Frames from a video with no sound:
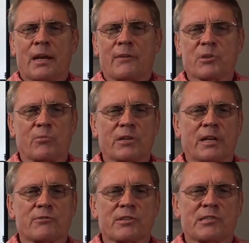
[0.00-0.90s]
if someone
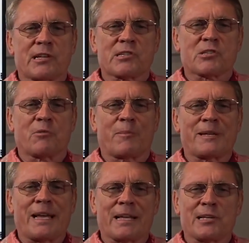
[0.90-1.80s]
gives a
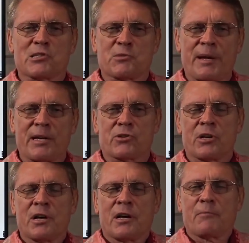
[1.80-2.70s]
sesquipedalian
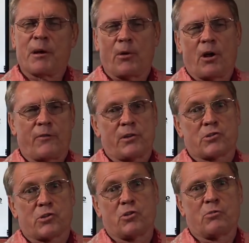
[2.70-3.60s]
speech, people often
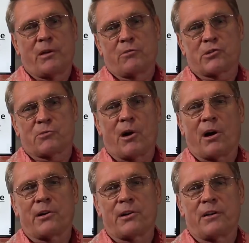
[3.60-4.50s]
assume it was
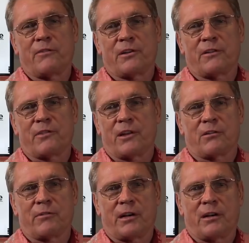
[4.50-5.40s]
smart, even if they
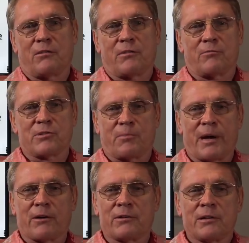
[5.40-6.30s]
don't really know what it was
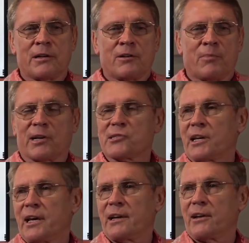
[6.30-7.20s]
about, because
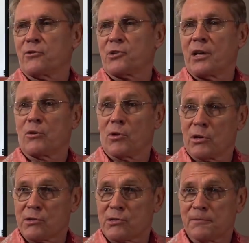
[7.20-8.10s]
they can't understand the
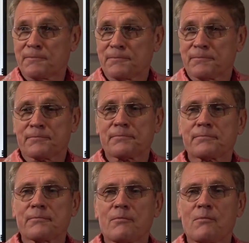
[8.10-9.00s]
words.
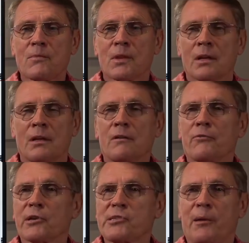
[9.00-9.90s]

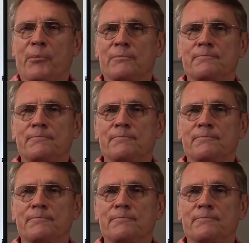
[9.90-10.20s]
For example,